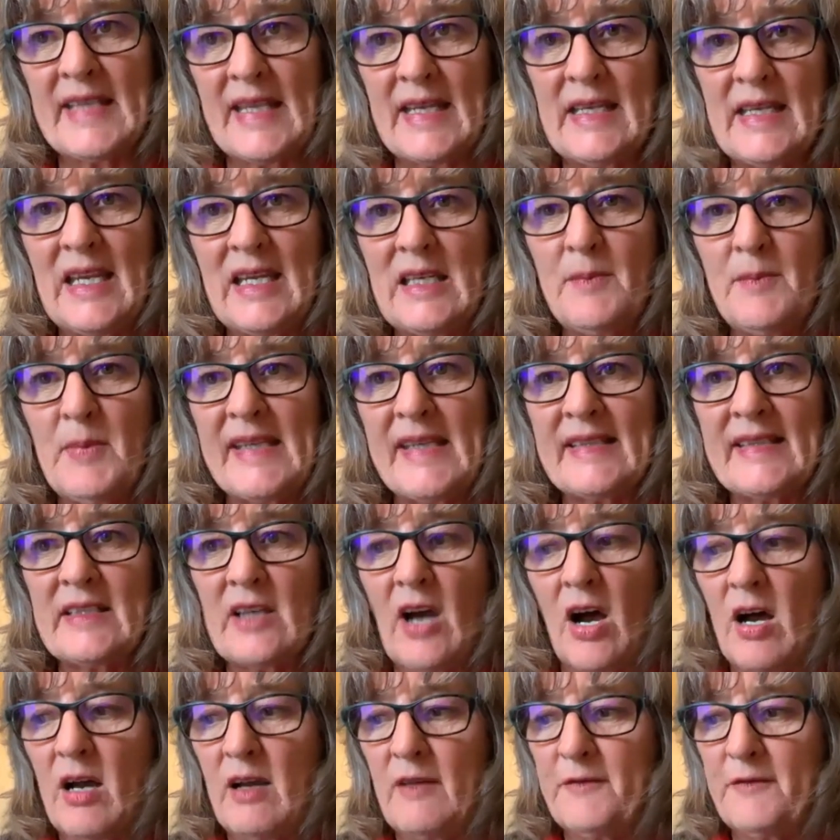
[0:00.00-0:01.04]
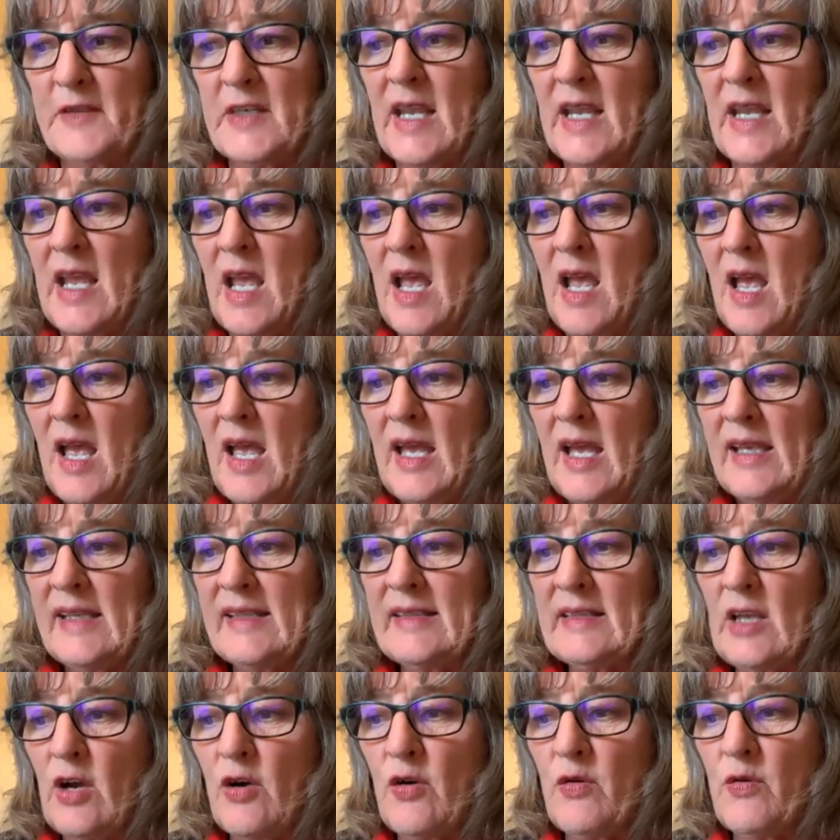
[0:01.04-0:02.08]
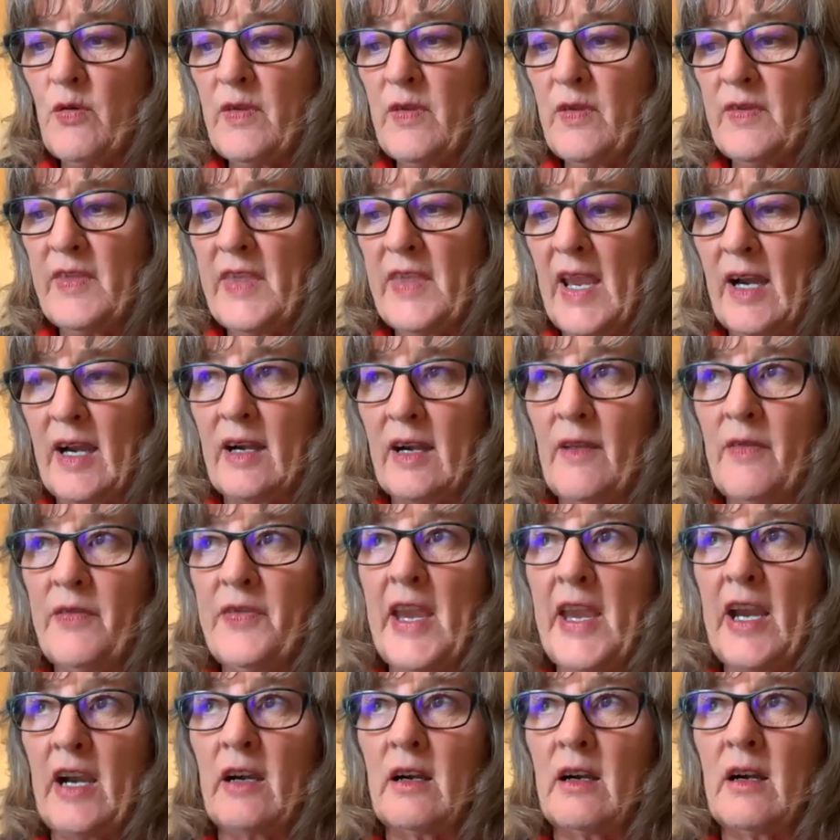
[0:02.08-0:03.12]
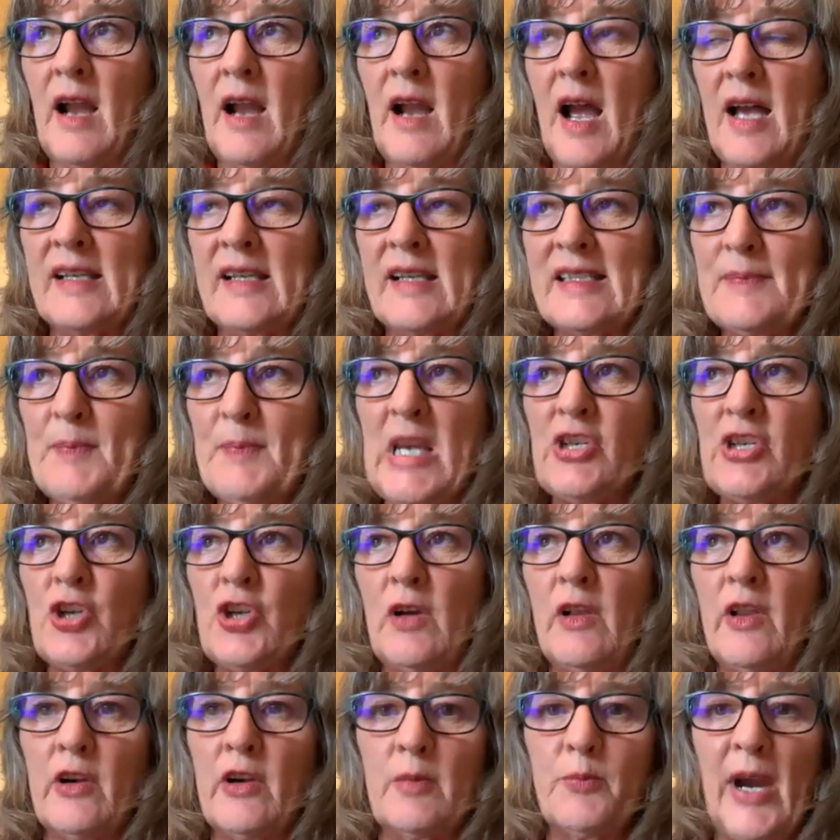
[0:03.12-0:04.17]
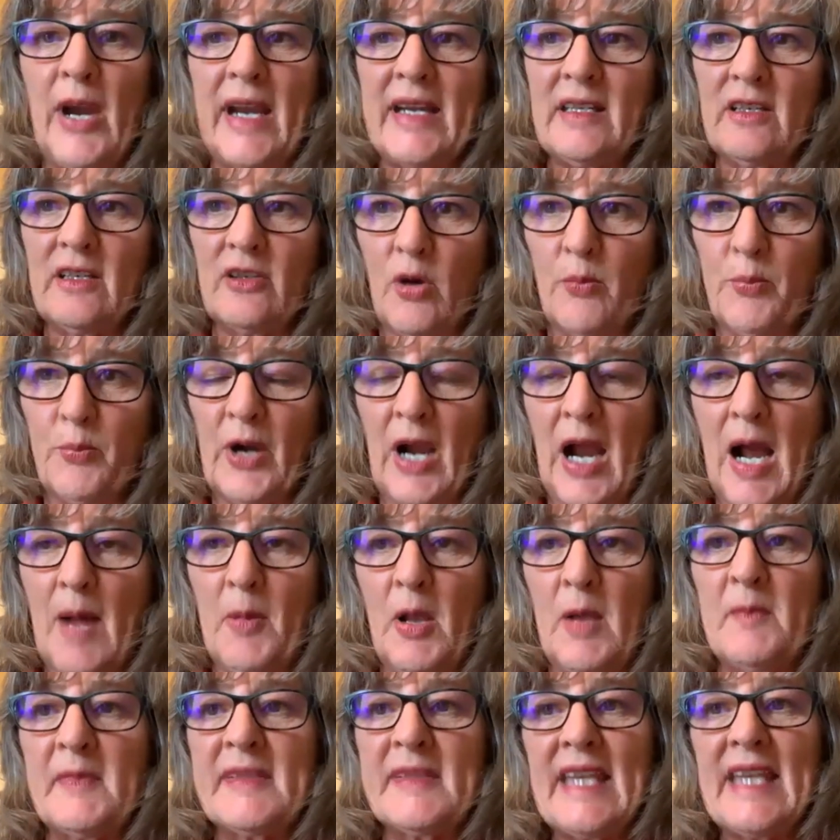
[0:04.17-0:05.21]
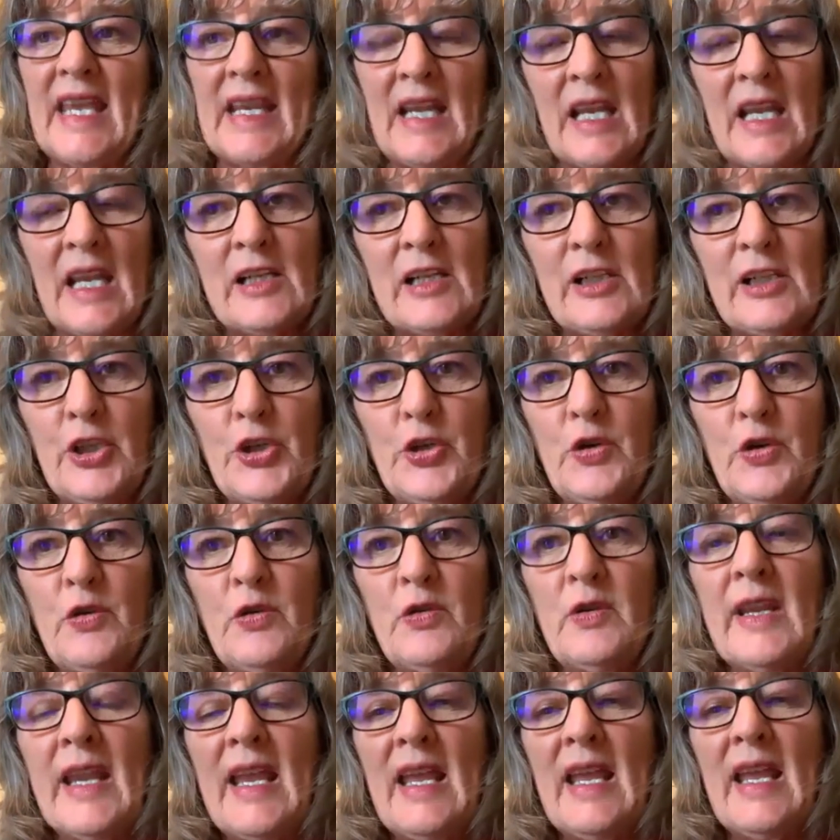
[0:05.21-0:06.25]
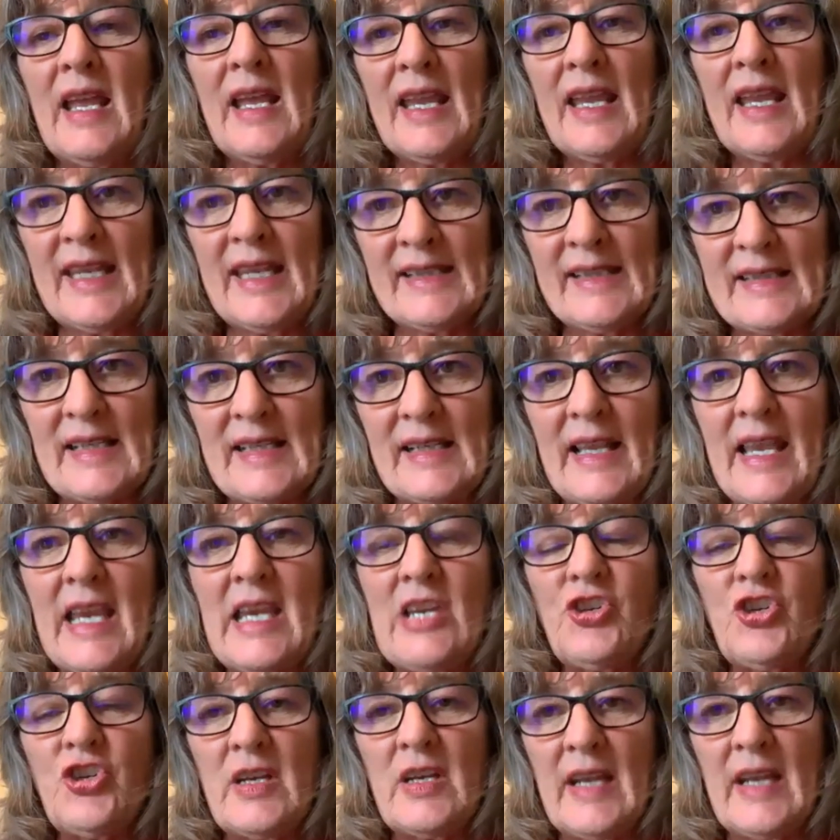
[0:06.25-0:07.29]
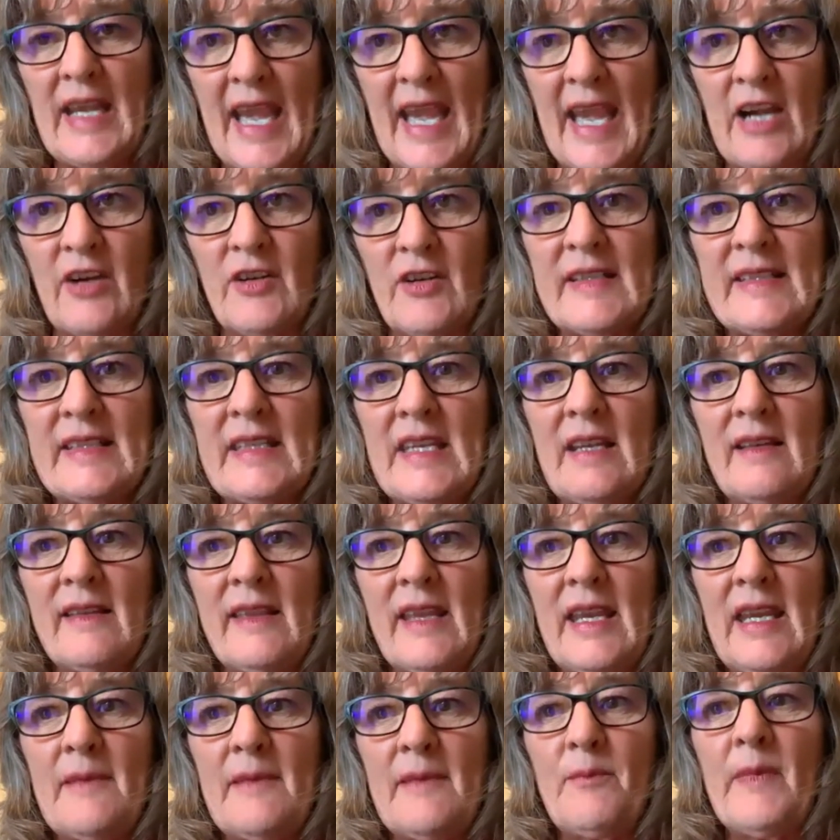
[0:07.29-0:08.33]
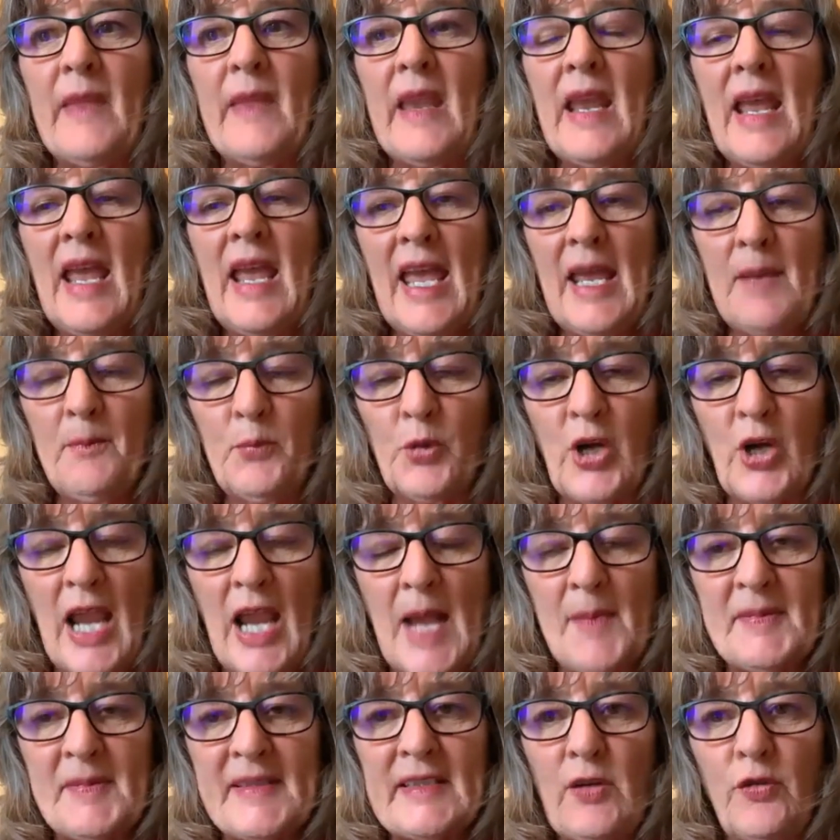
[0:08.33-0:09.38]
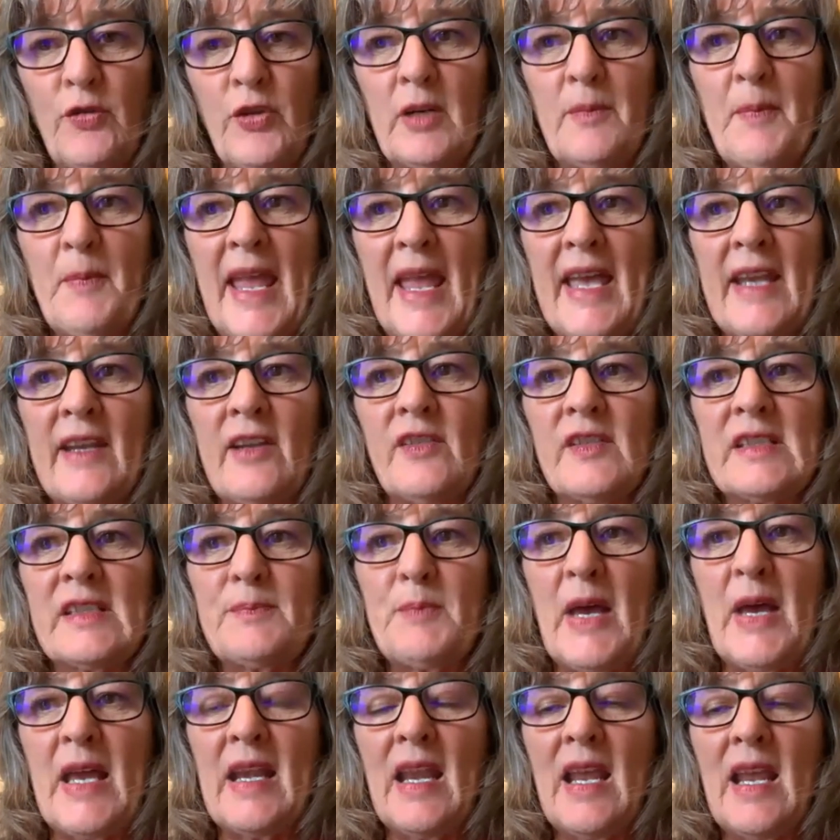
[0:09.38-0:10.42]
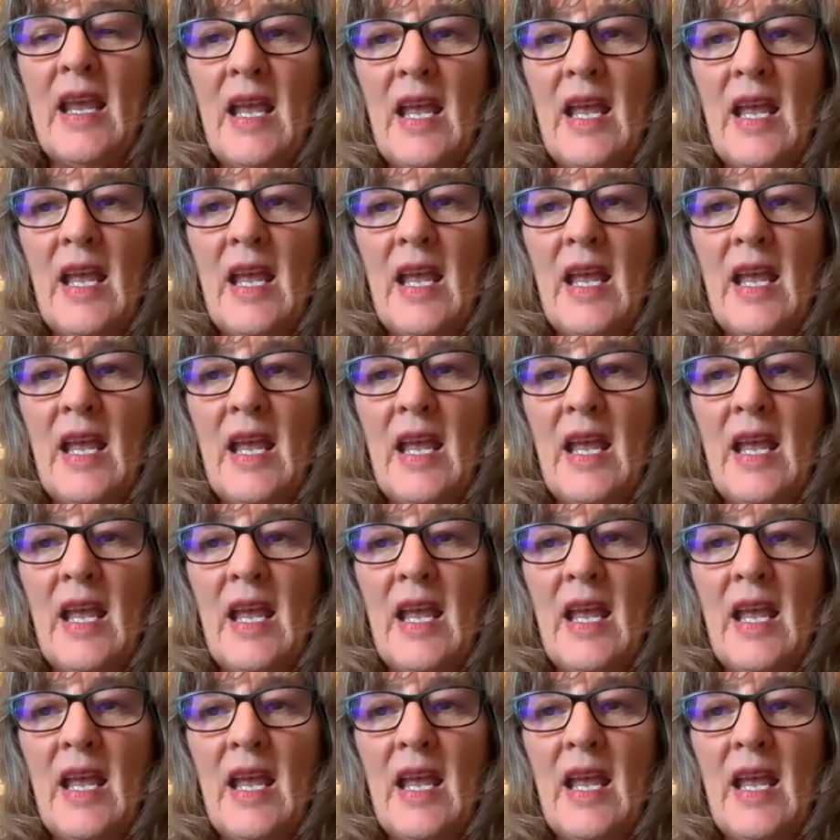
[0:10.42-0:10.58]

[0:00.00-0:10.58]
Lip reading: that need to be solved. So their spatial or practical problems can include insulation and air sealing and perhaps solar panels, but